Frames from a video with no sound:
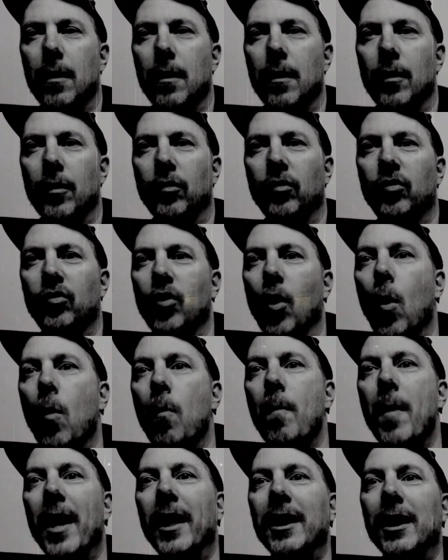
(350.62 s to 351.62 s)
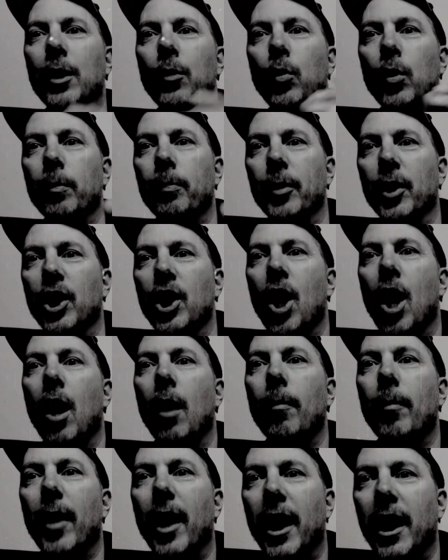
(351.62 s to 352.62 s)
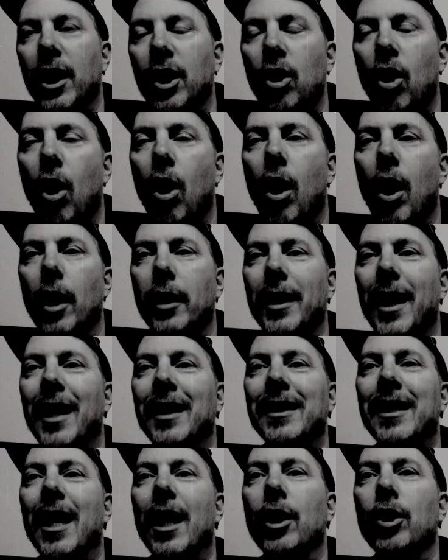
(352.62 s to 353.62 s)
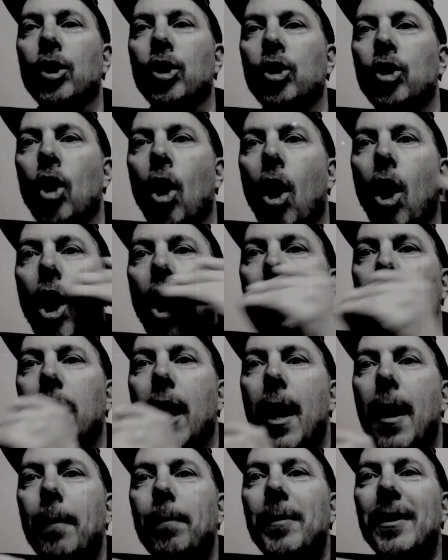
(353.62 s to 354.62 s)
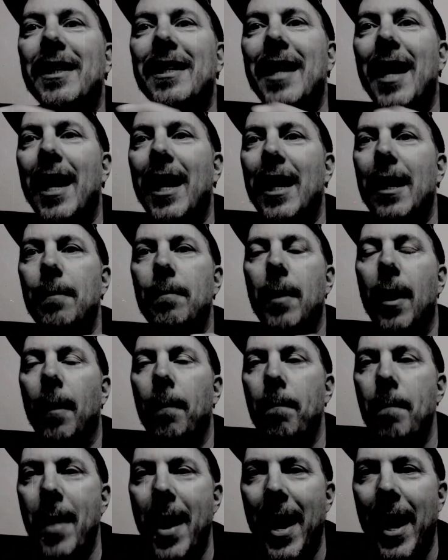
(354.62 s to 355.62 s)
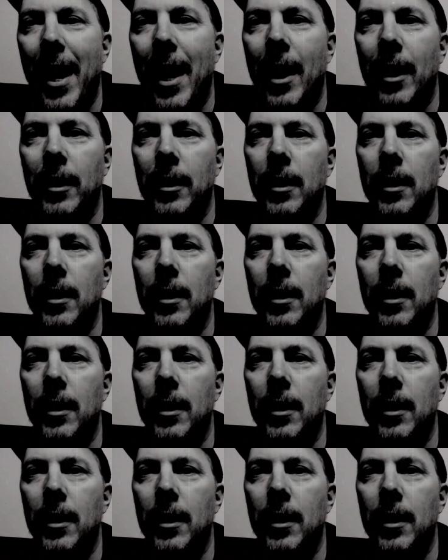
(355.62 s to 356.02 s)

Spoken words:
So many would become a God, and yet God became a man